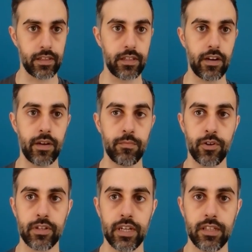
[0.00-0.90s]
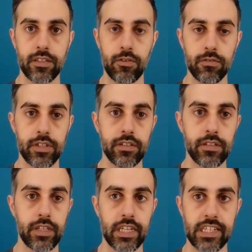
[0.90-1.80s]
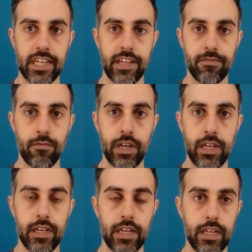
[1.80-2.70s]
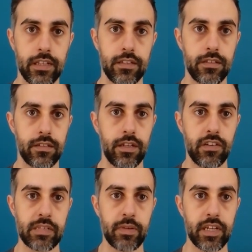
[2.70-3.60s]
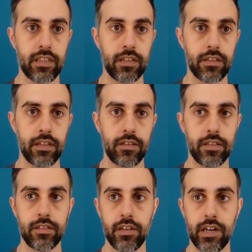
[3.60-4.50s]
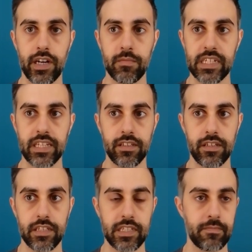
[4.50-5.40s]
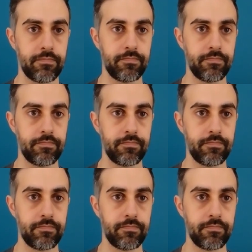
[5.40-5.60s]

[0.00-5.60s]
DRM protected content in a safe way and respecting the DRM standards.